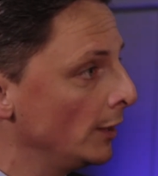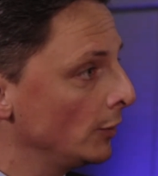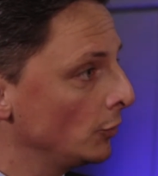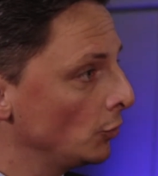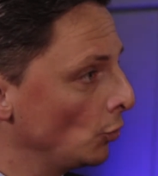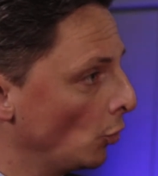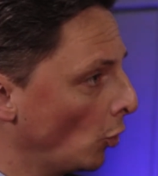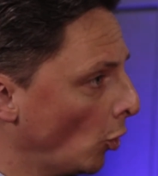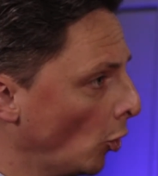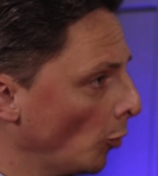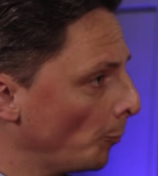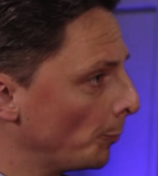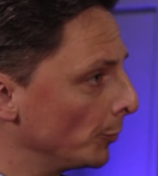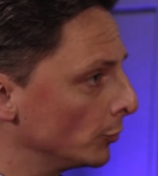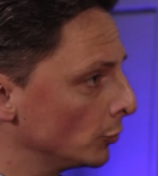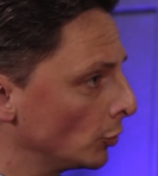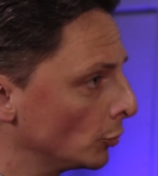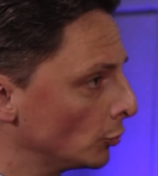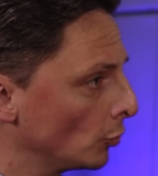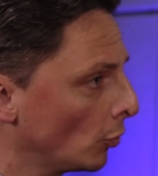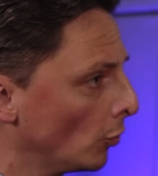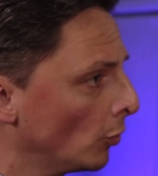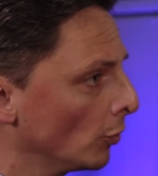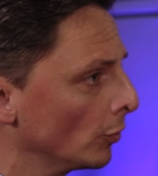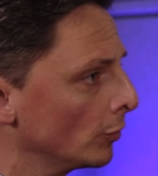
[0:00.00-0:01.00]
You open the
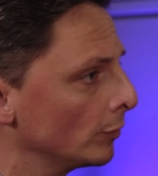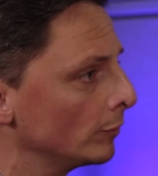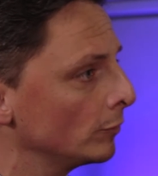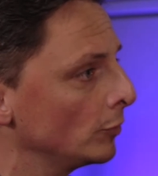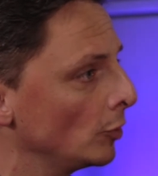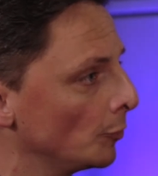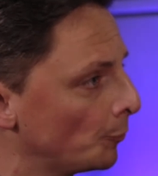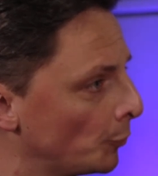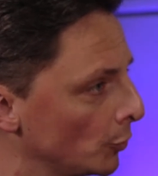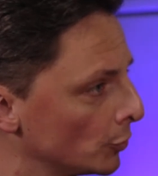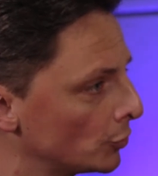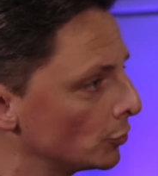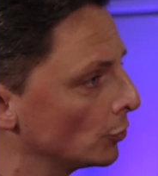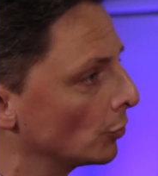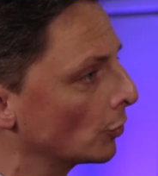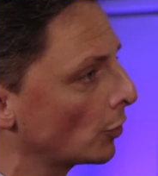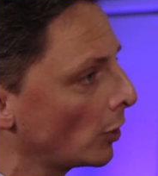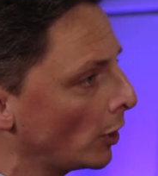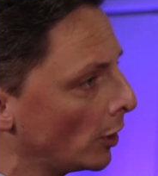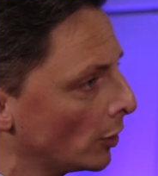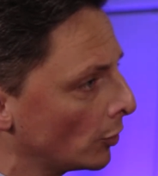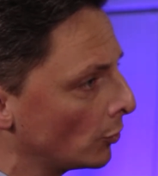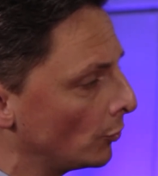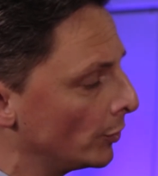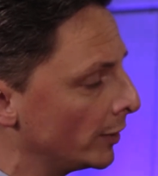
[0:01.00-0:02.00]
door, you put your
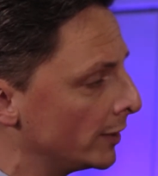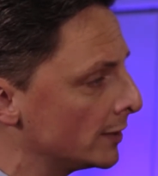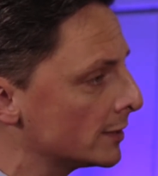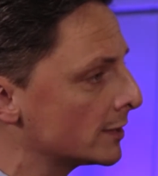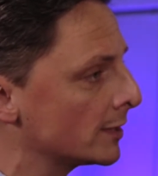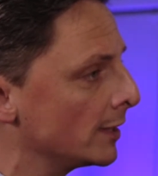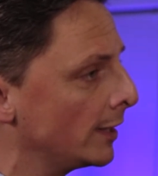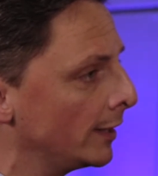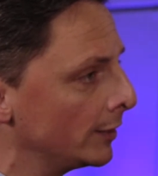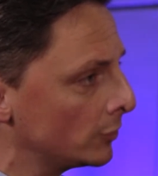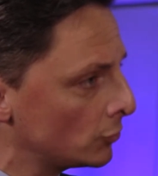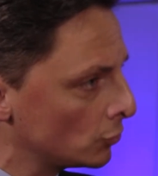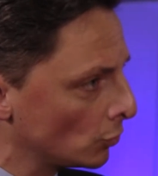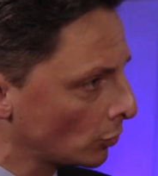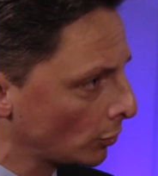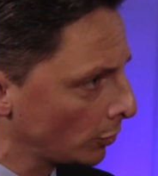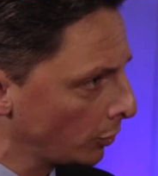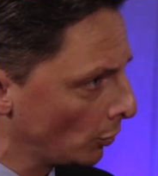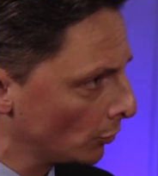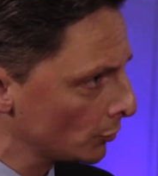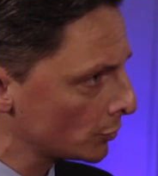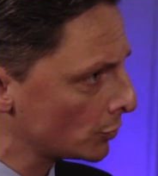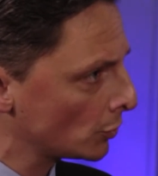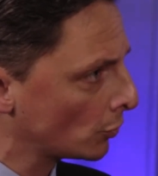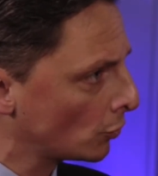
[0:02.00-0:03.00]
cargo inside, you
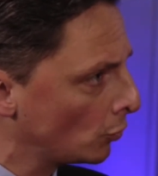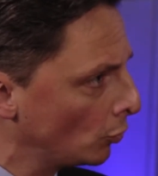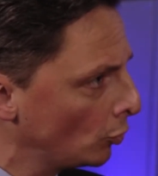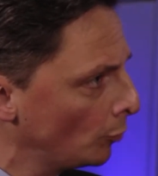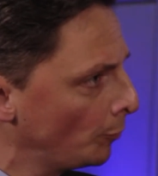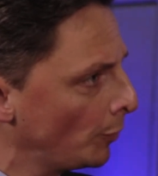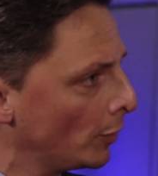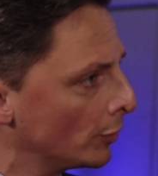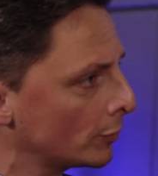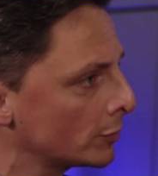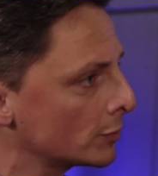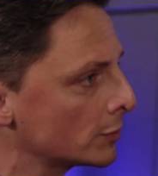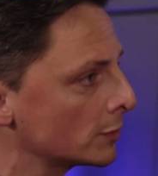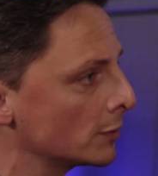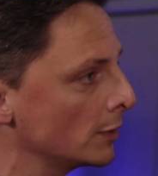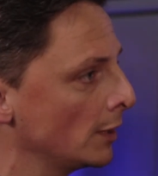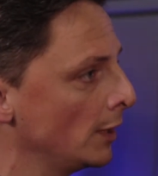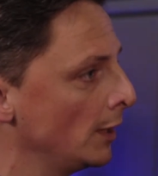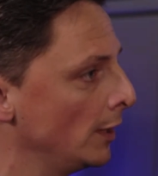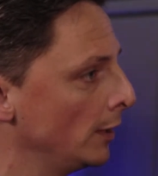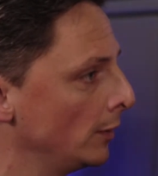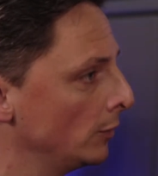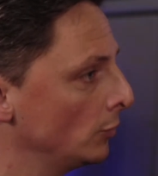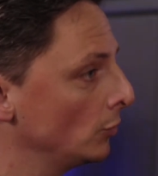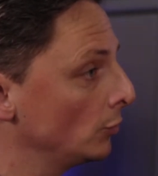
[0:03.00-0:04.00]
close the cool box,
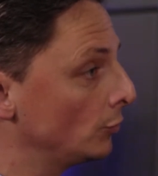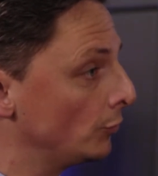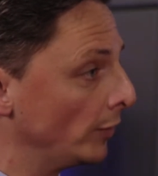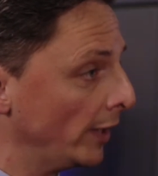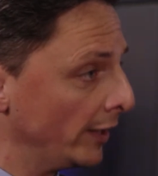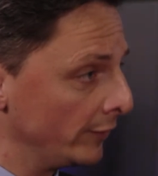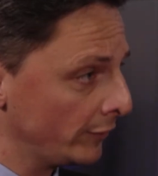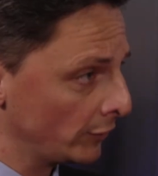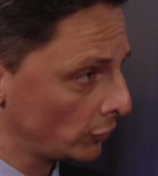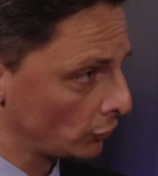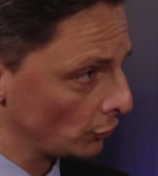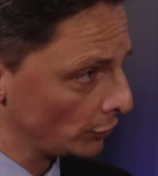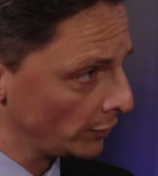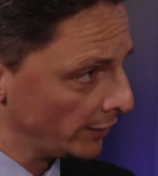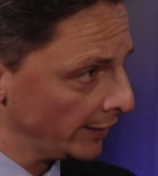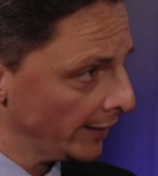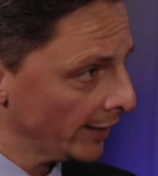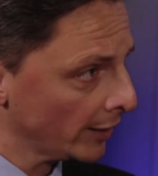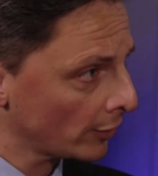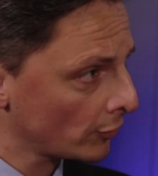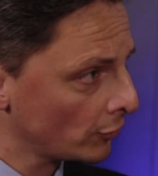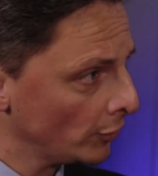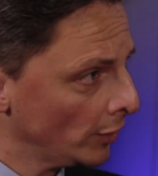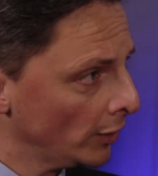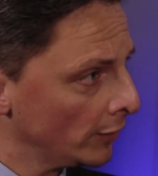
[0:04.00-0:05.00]
you drive it to the
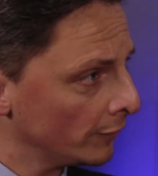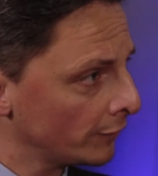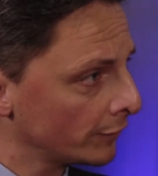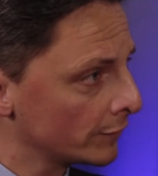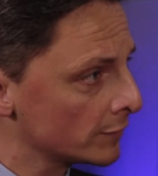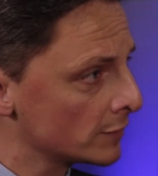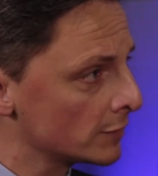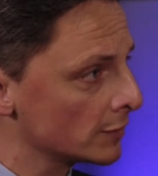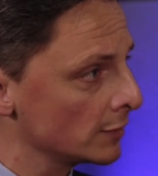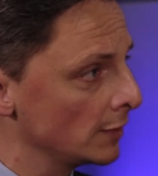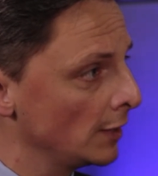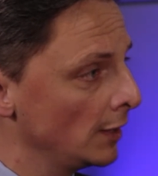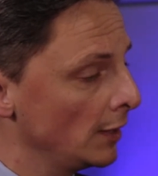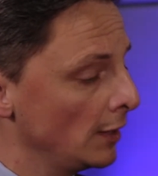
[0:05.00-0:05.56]
aircraft,